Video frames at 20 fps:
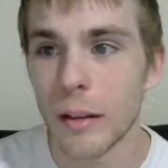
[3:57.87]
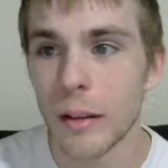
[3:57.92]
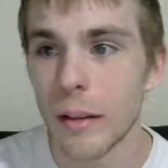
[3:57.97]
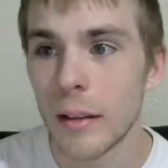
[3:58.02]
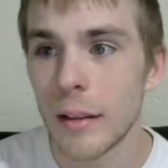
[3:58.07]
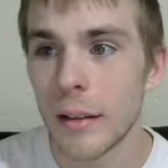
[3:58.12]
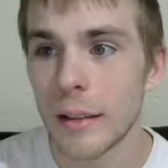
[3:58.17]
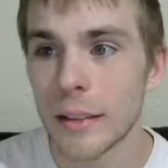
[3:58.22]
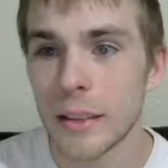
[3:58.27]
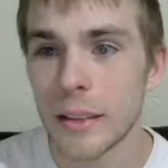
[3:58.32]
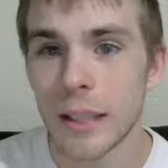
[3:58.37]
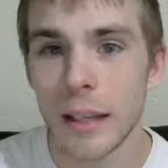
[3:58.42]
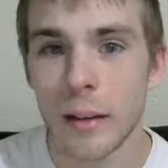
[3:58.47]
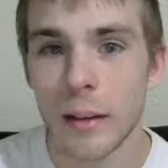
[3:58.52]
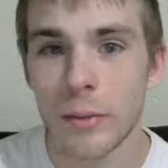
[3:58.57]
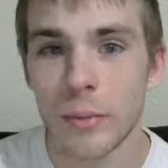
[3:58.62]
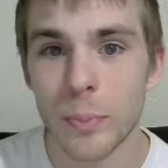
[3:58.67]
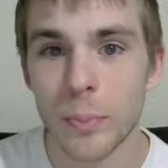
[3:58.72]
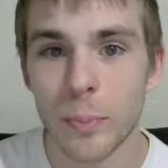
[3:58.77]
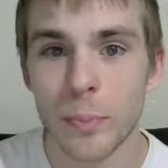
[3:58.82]
instead
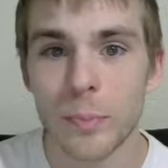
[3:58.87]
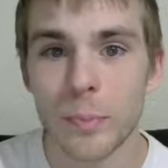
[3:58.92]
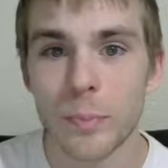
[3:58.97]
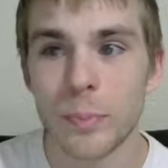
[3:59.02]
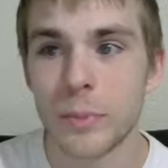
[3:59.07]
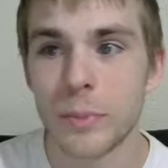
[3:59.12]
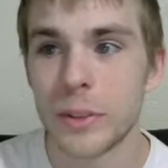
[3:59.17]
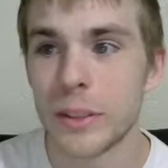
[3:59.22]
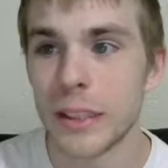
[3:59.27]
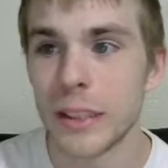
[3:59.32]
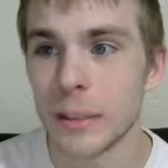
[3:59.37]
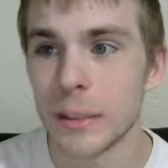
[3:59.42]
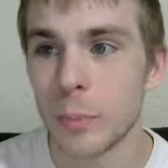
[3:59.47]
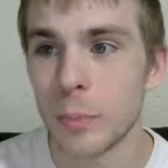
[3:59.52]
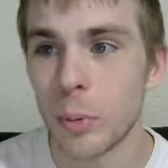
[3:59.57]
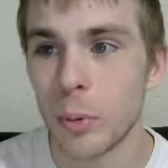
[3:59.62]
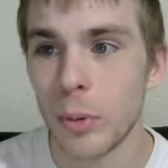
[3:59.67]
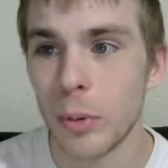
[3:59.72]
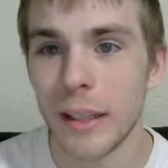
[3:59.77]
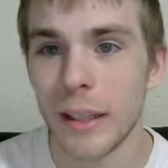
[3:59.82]
of
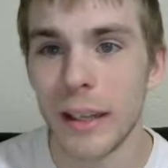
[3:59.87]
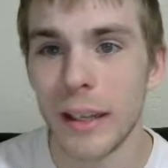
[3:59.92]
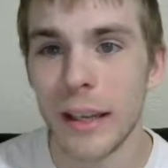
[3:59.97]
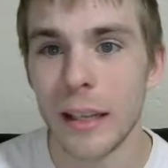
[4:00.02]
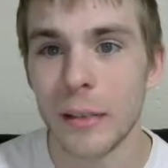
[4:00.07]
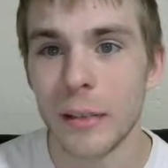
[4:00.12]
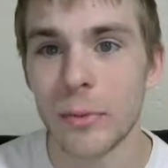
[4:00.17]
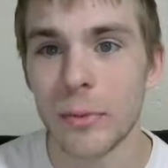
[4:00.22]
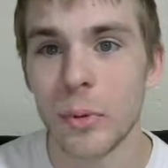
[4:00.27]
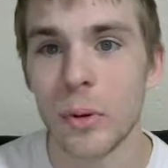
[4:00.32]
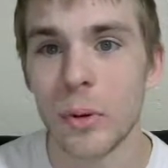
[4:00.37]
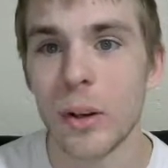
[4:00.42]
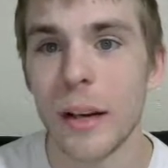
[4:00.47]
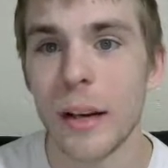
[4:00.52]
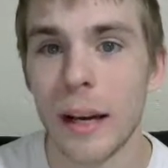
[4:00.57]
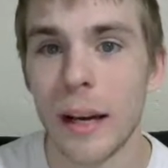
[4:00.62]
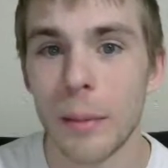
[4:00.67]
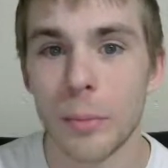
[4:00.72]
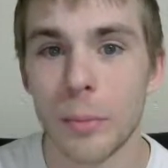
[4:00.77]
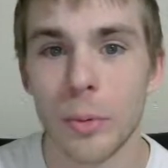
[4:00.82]
6.84 in
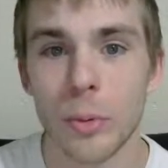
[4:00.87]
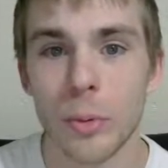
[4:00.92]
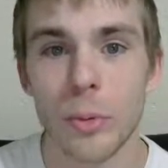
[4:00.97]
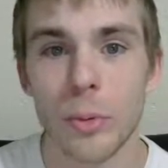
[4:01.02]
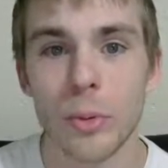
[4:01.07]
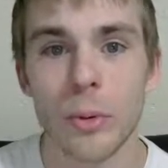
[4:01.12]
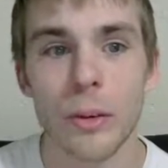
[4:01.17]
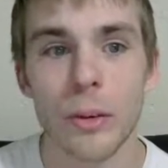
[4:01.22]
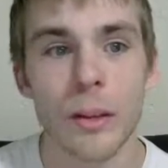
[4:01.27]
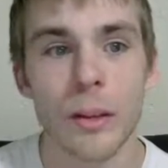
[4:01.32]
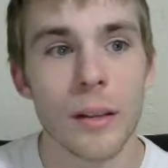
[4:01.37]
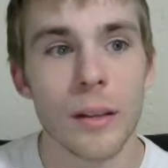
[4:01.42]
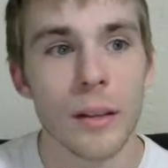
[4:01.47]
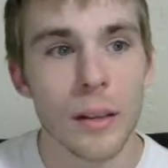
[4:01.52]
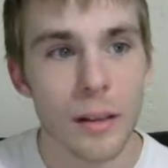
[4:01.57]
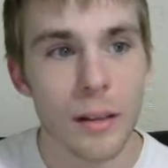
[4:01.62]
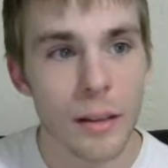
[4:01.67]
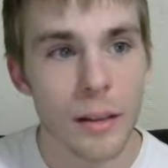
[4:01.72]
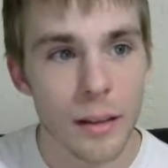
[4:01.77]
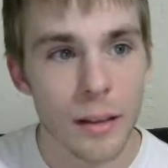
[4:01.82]
Apple,
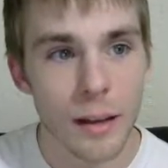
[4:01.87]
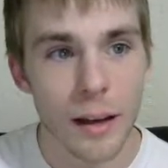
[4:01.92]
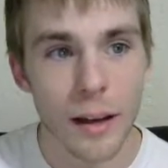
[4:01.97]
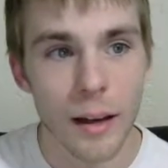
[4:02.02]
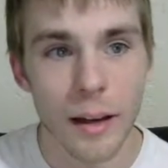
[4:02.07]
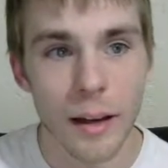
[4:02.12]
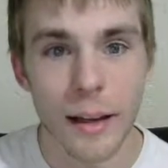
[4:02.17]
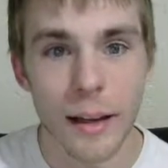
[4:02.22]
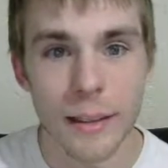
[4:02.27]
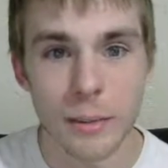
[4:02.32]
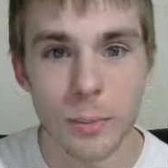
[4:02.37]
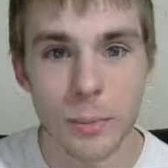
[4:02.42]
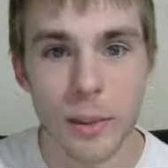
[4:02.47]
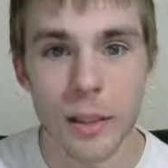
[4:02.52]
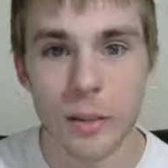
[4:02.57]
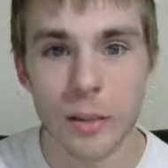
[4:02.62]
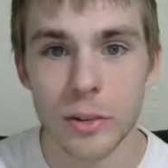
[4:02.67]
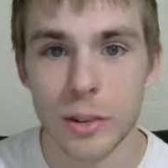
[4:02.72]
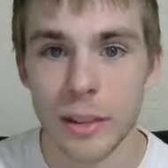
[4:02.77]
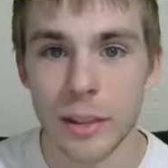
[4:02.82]

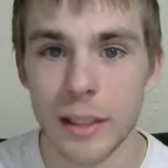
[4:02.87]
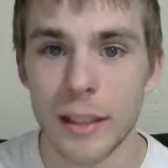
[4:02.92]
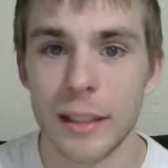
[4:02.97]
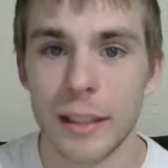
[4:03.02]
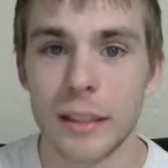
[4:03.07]
SPLG has